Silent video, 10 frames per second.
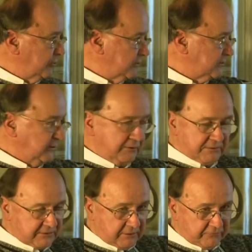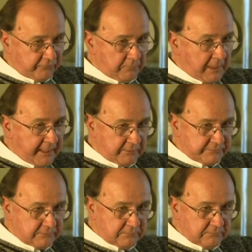could see this house for
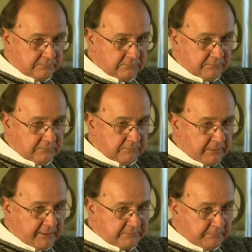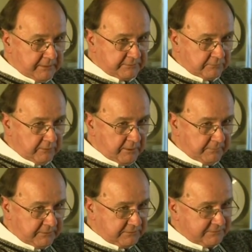miles, miles and miles around
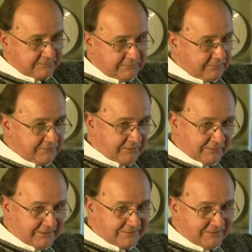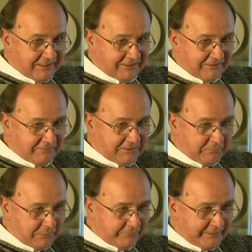because not like today, everything
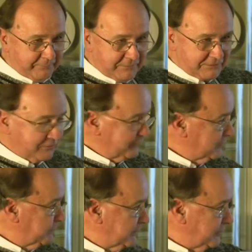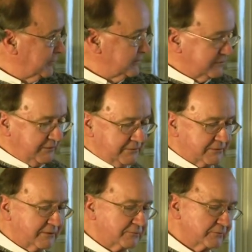built up and so forth, but you could see
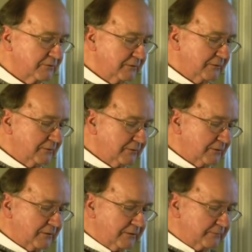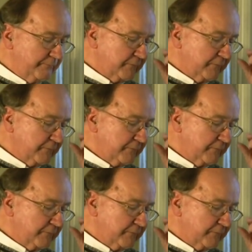this house uh,